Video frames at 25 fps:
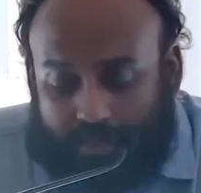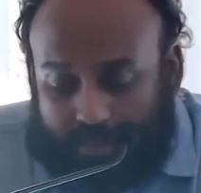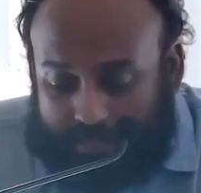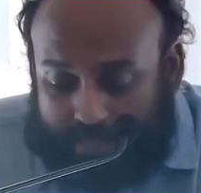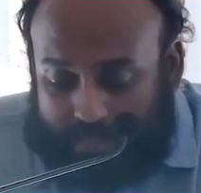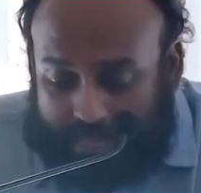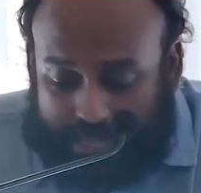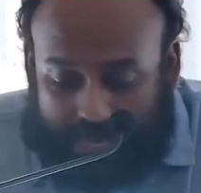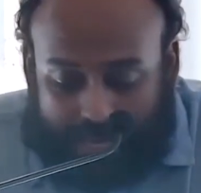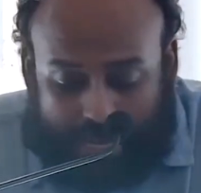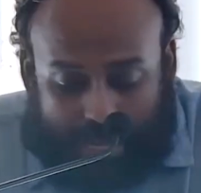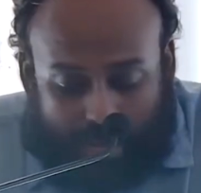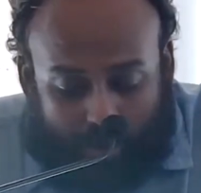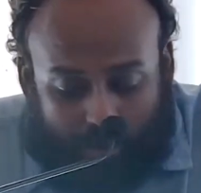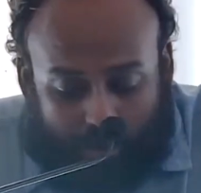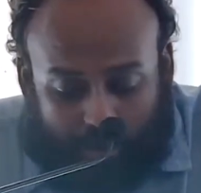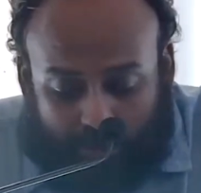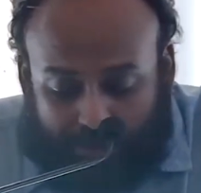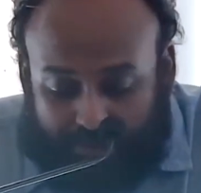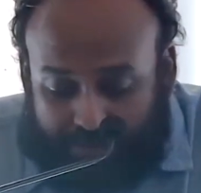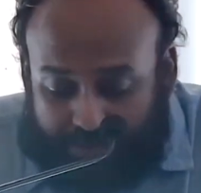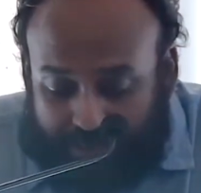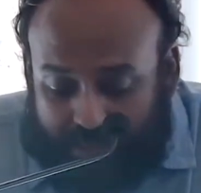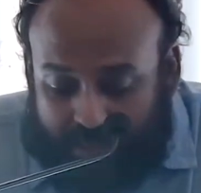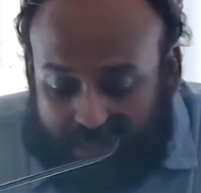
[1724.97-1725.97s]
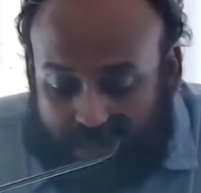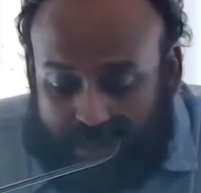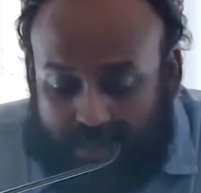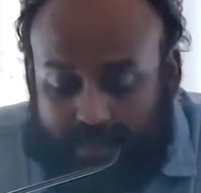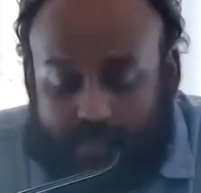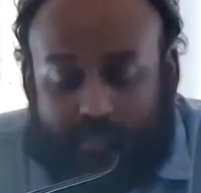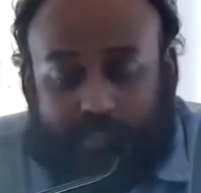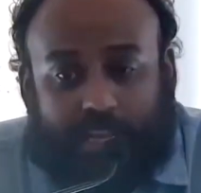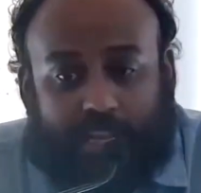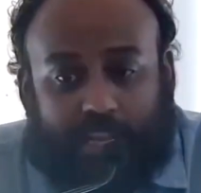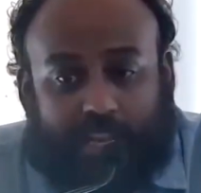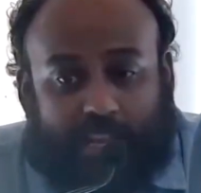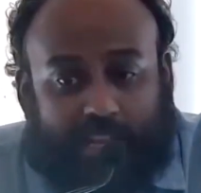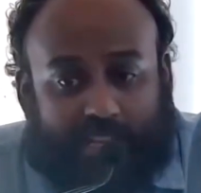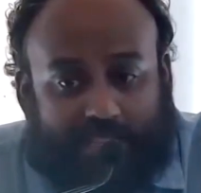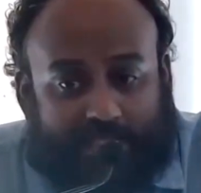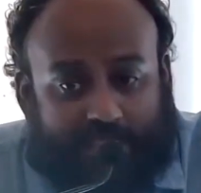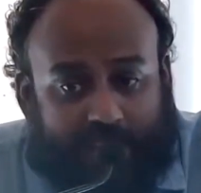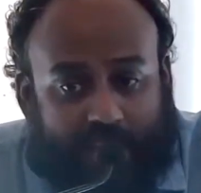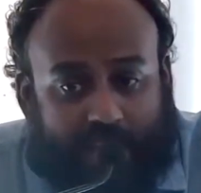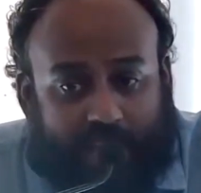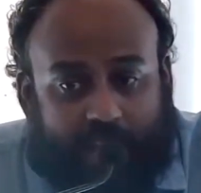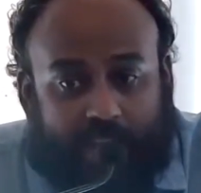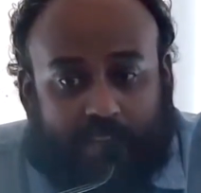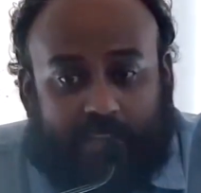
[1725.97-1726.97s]
then our fears and
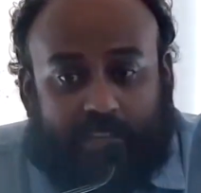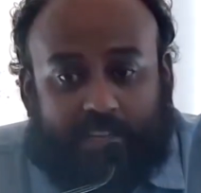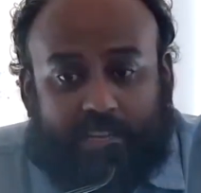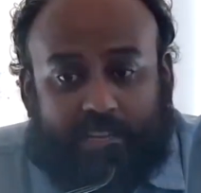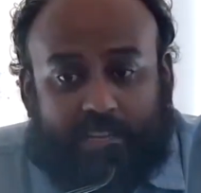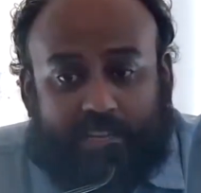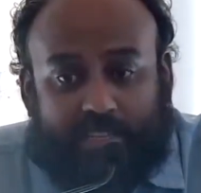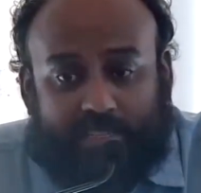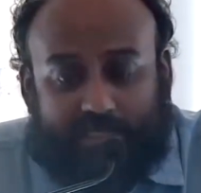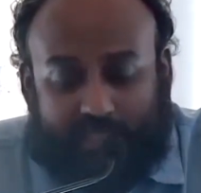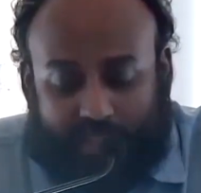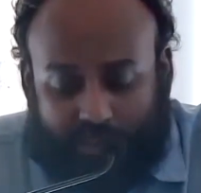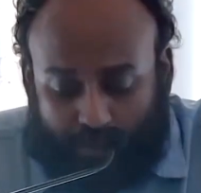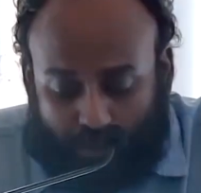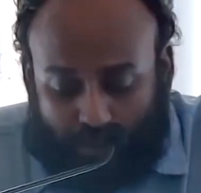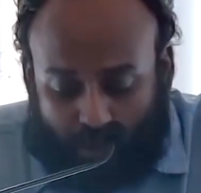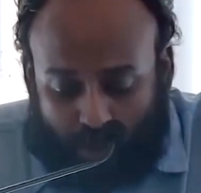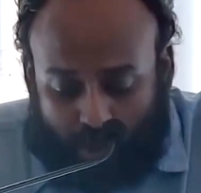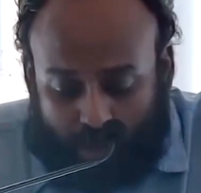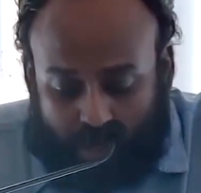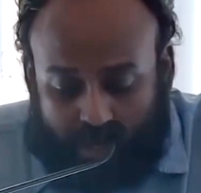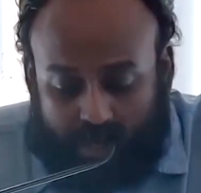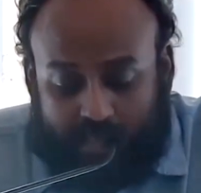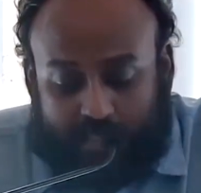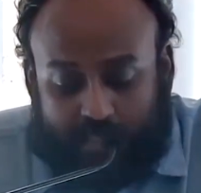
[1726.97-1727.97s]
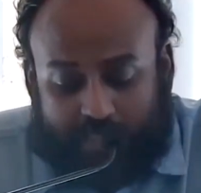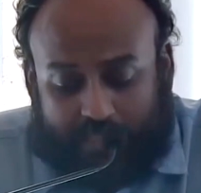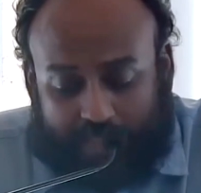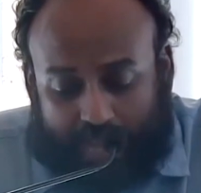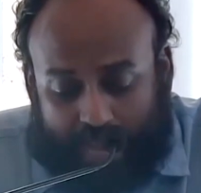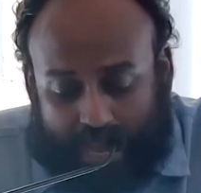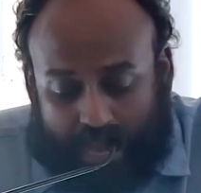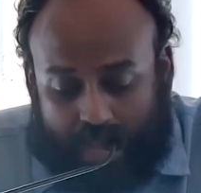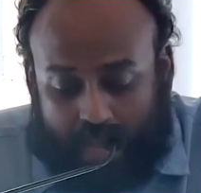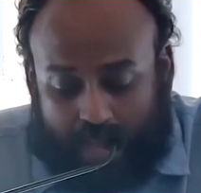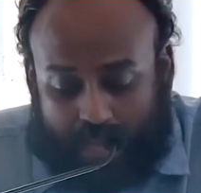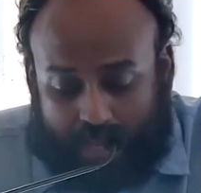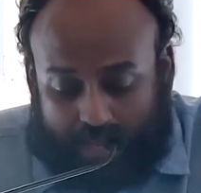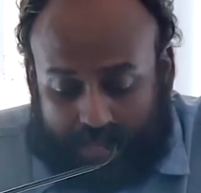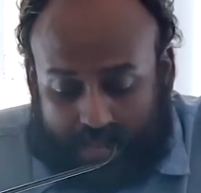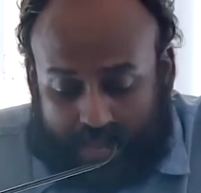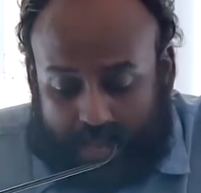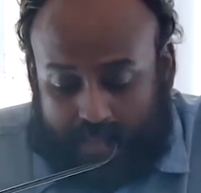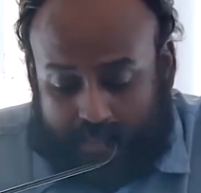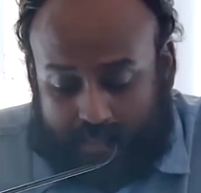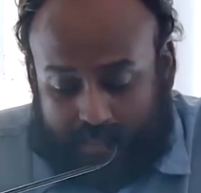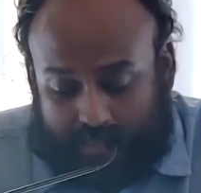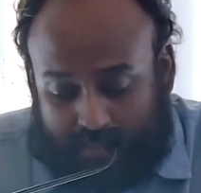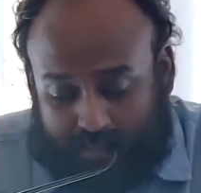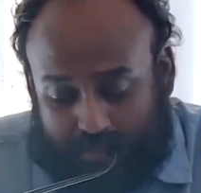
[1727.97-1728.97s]
anxieties and worries are
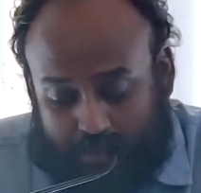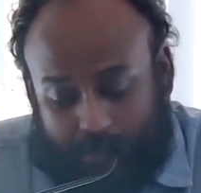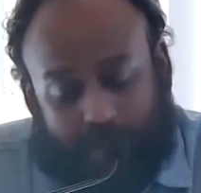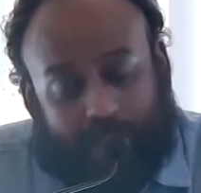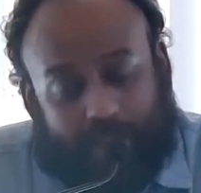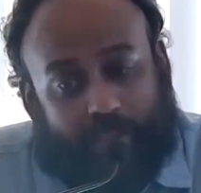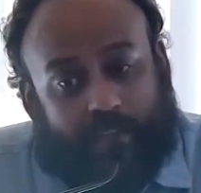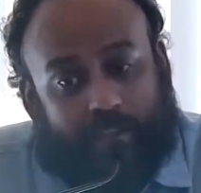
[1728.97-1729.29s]
cast away.